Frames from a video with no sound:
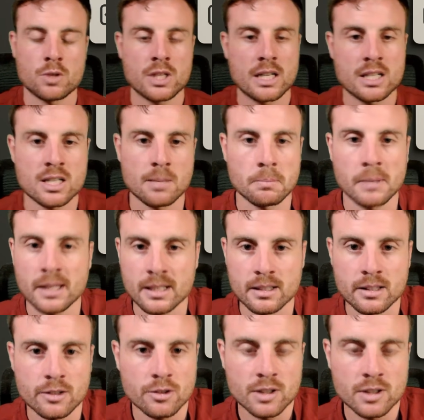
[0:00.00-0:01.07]
say something and
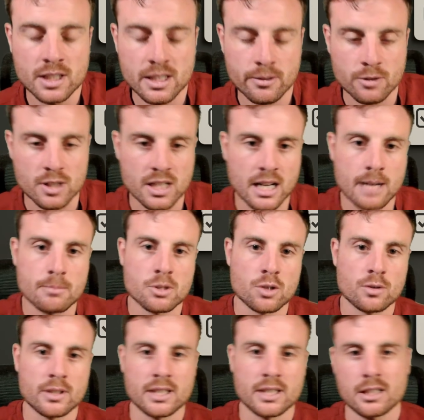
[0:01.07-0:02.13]
they're in a different time zone
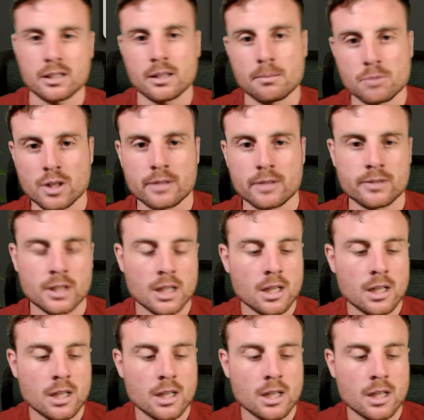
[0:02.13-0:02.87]
and then it comes off,